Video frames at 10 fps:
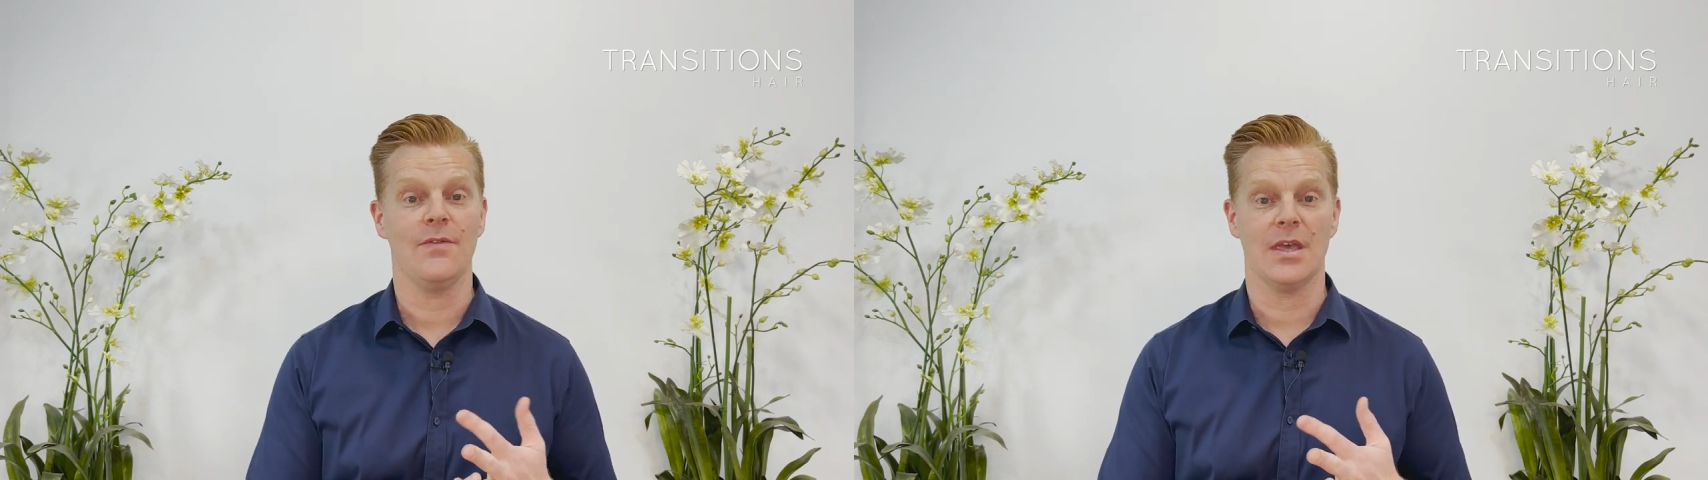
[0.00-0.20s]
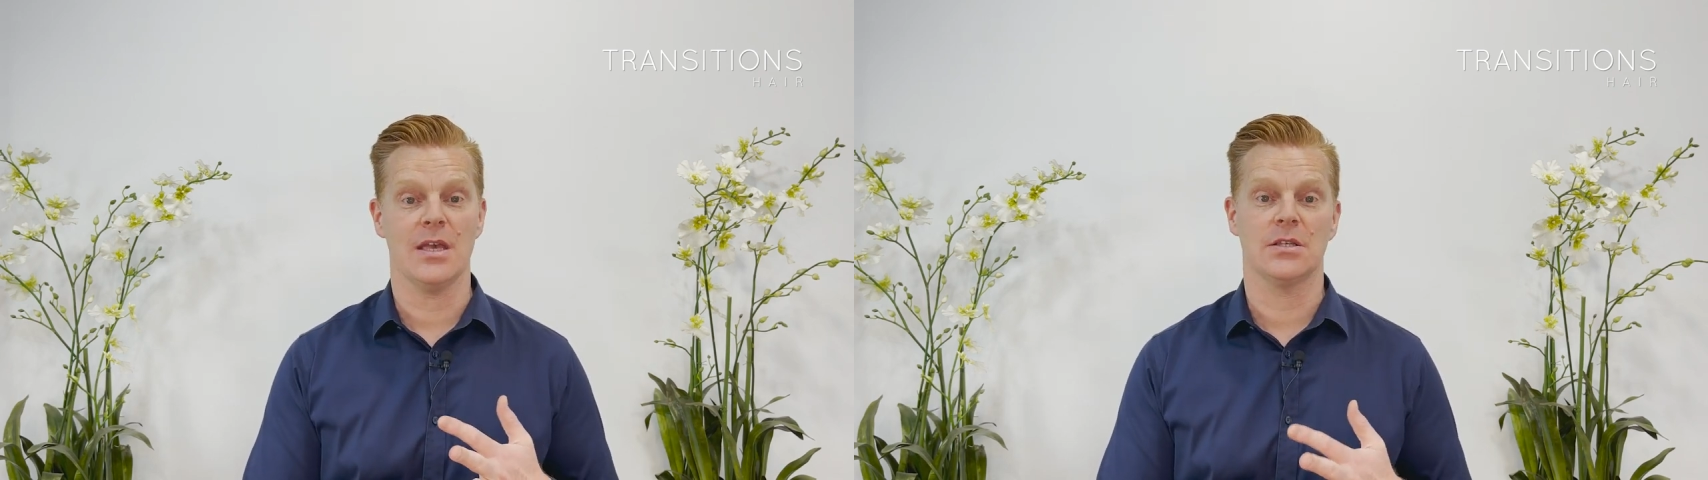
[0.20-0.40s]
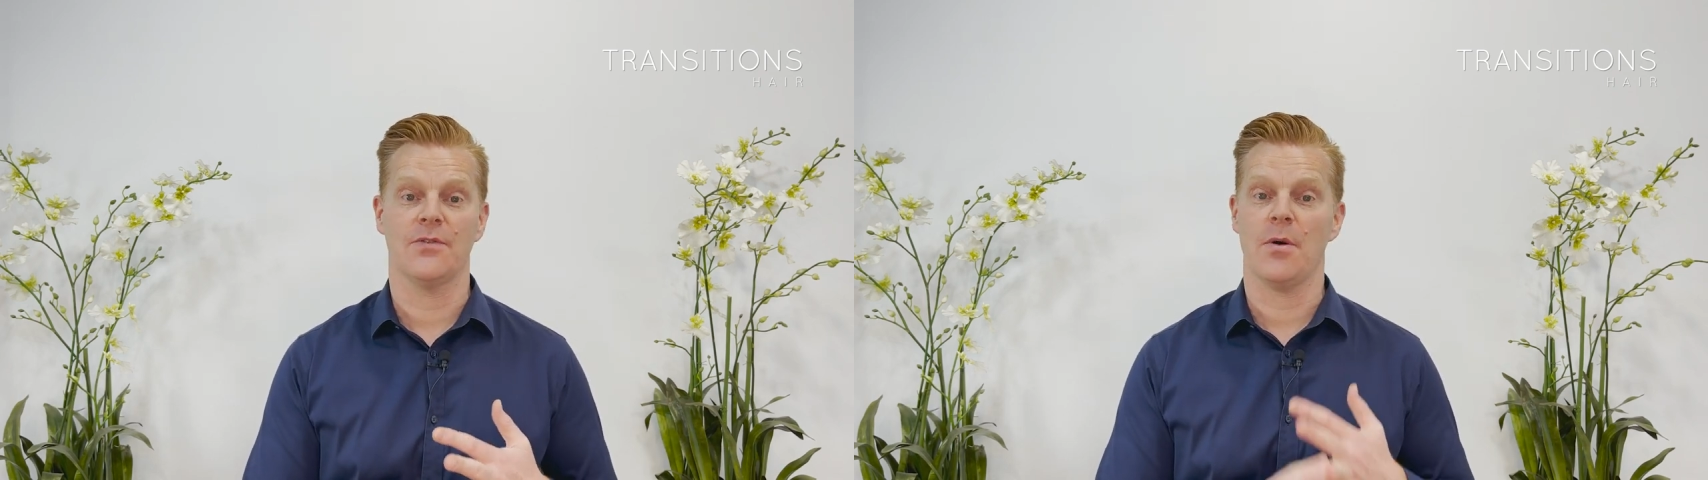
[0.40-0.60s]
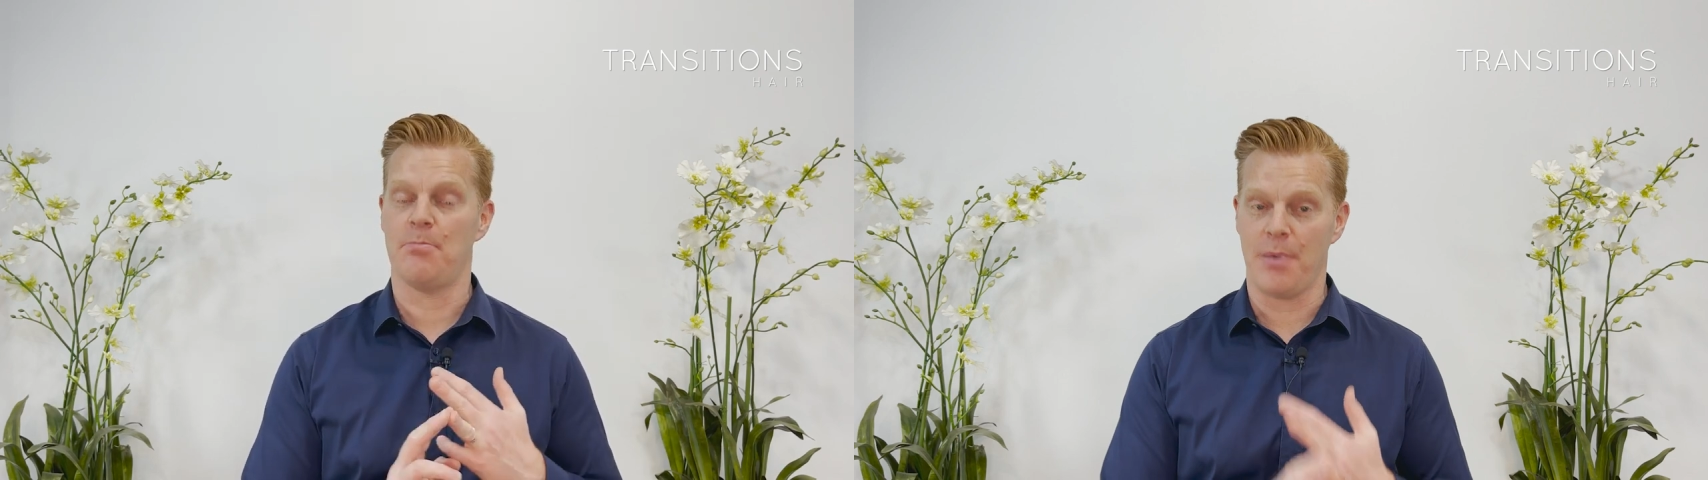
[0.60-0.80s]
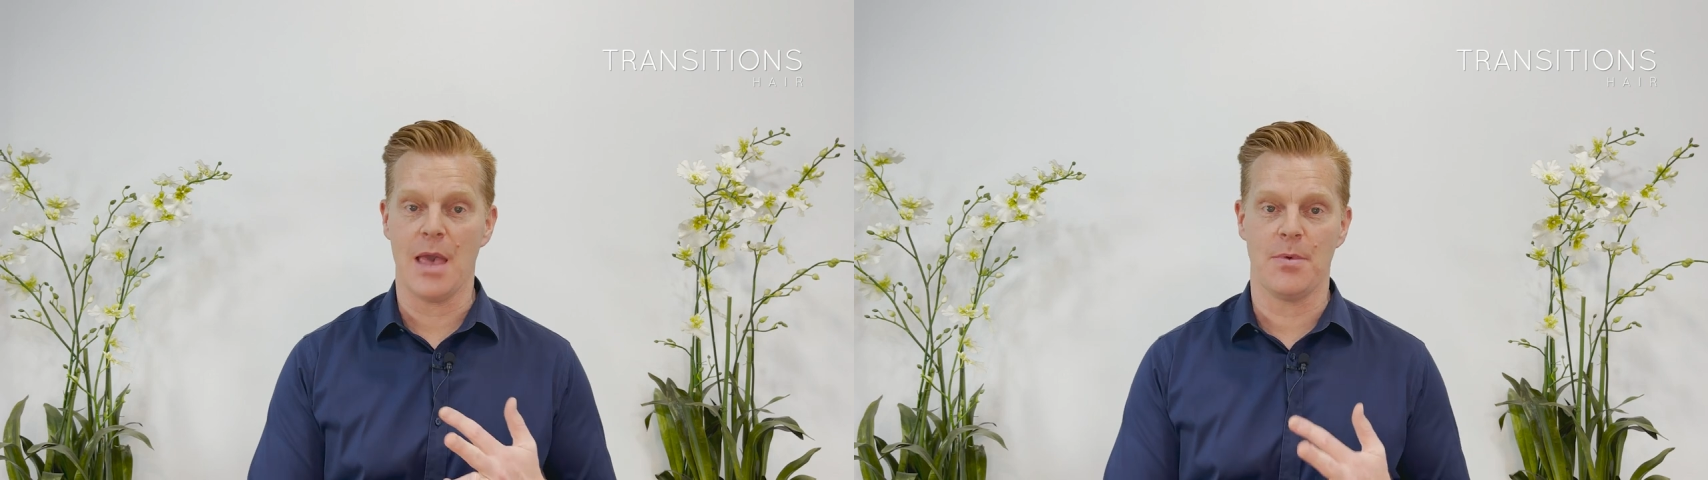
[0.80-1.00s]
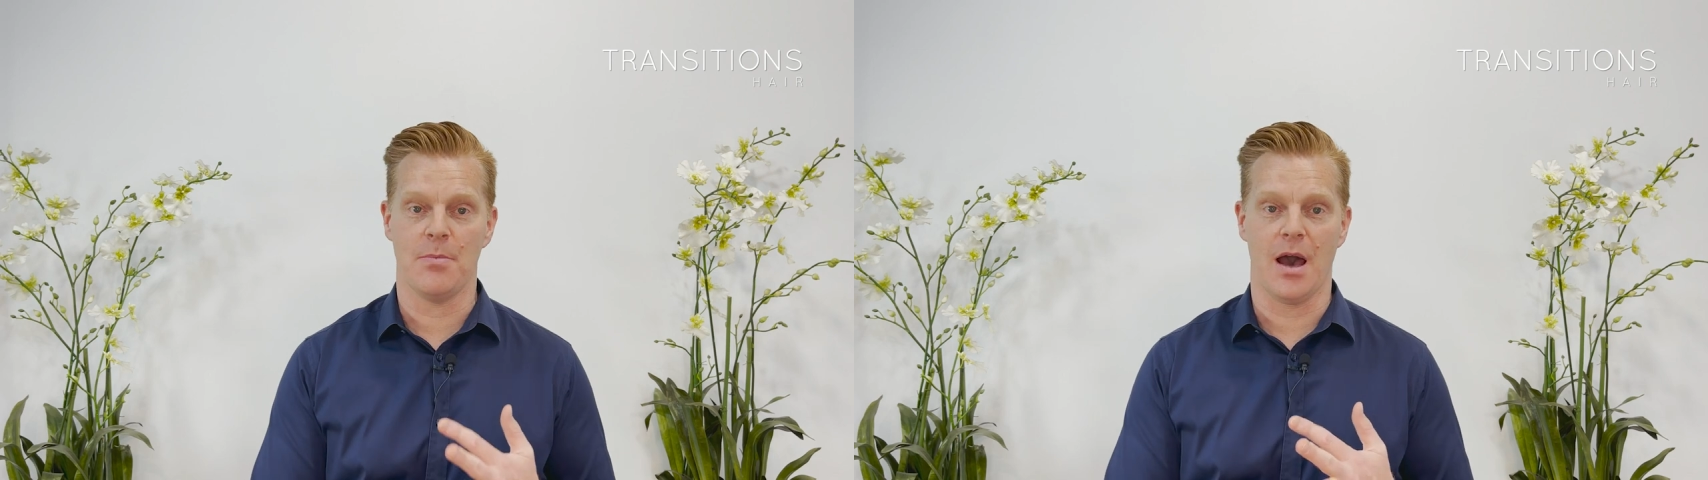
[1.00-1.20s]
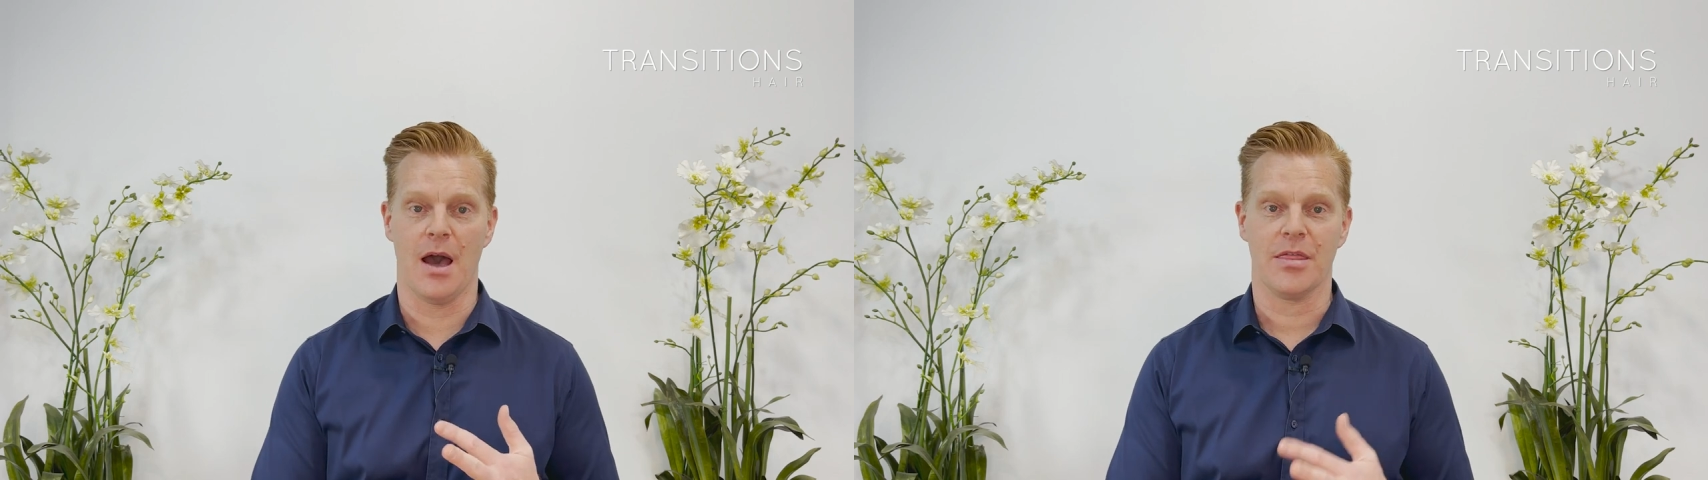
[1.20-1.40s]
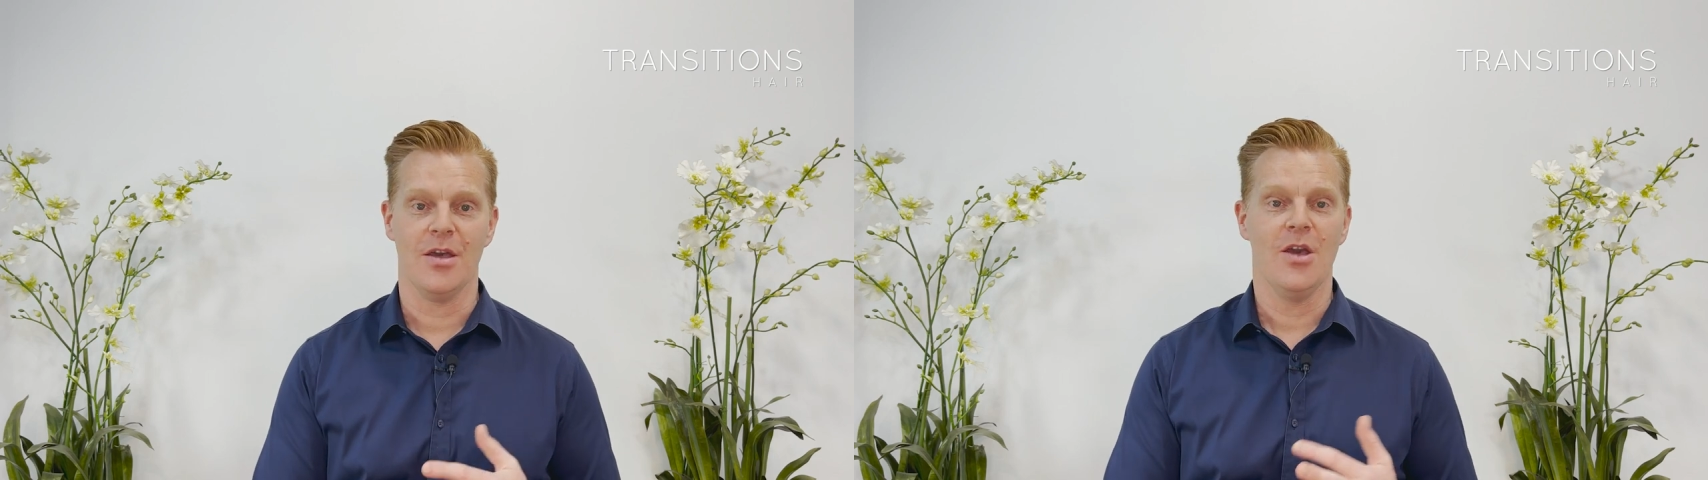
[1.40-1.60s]
even get yourself a baby
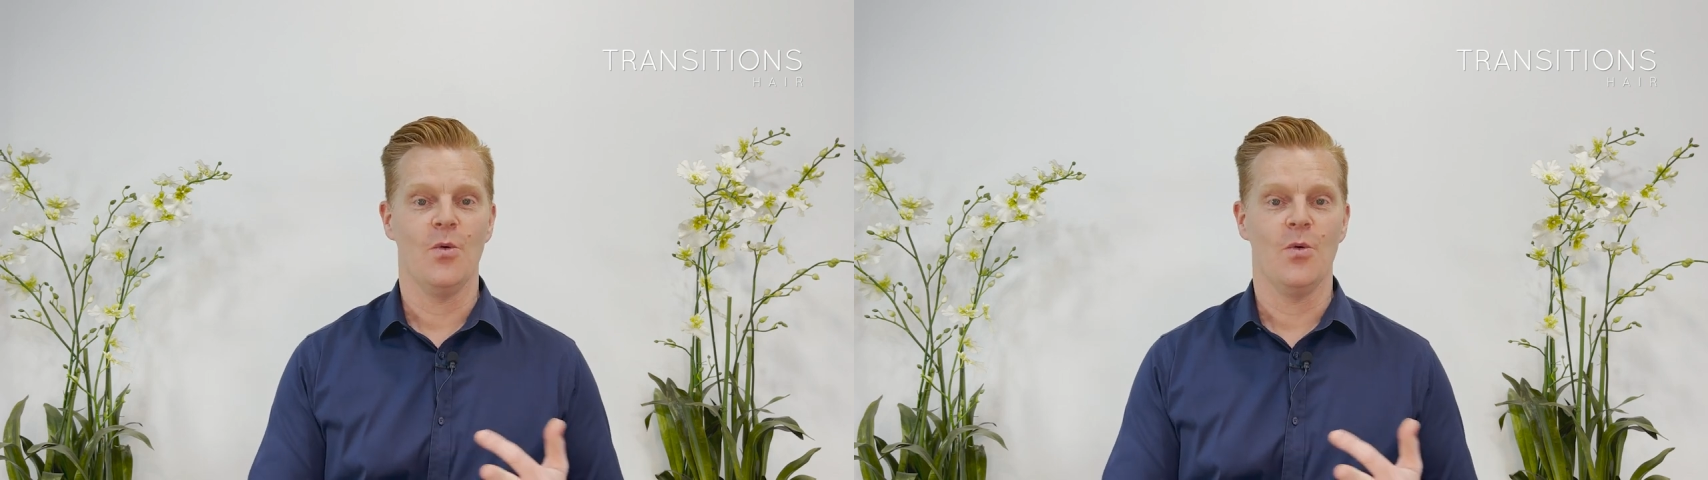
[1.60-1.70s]
bath,